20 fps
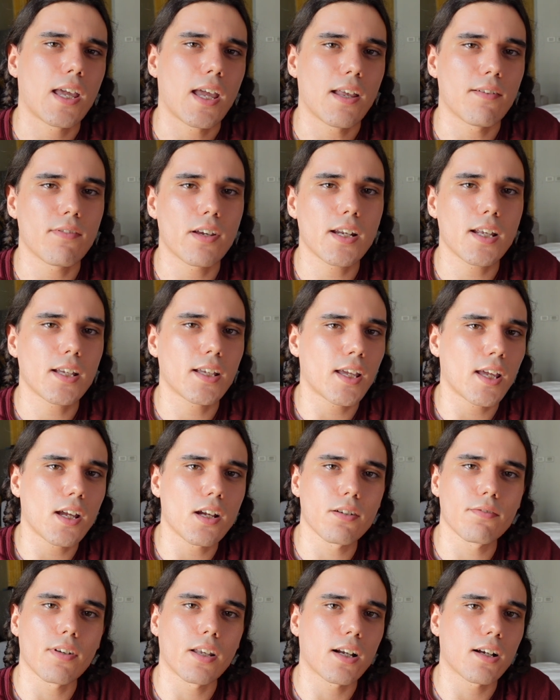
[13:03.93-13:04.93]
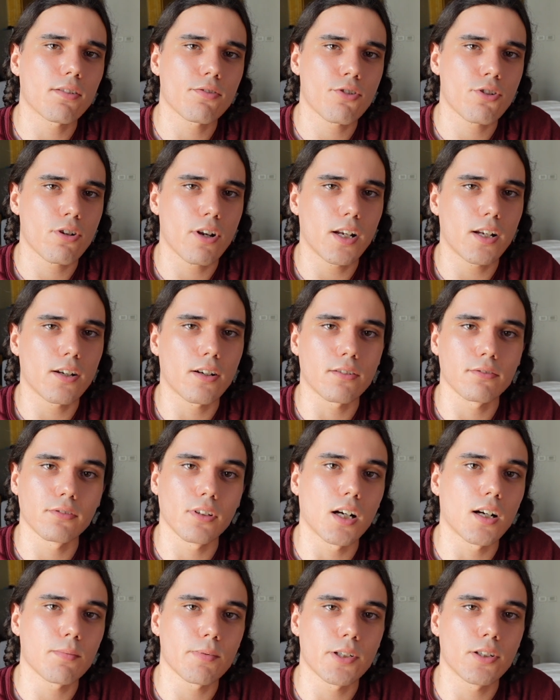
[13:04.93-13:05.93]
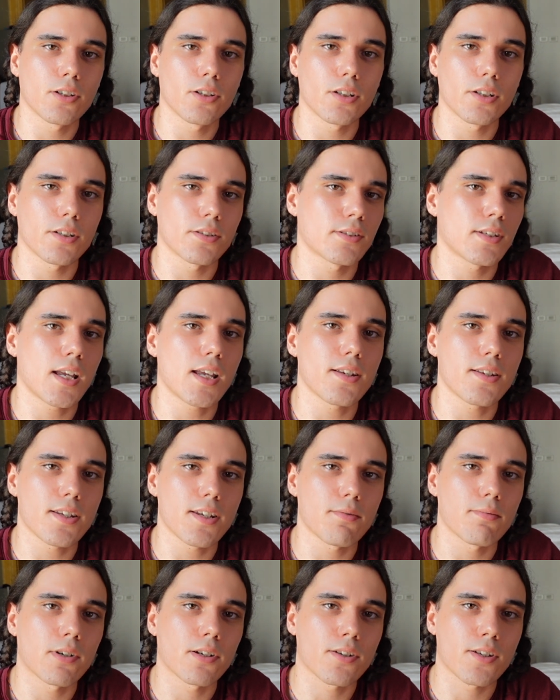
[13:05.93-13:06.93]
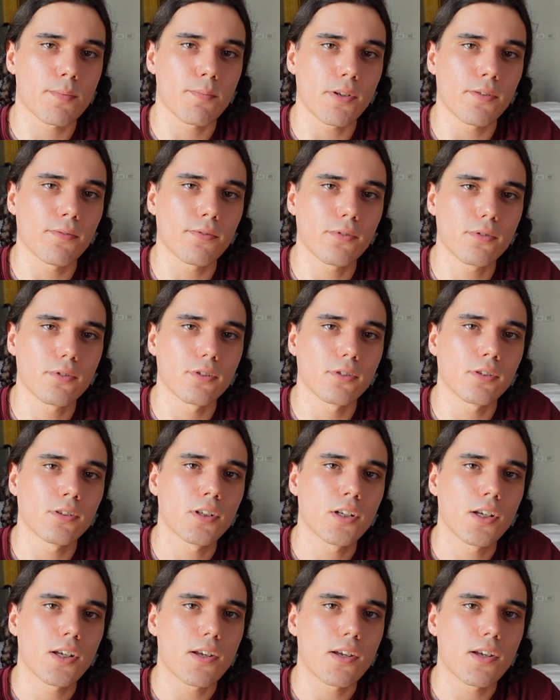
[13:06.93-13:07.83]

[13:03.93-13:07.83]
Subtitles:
And they didn't care that I was trading on Robinhood and Tastyworks before.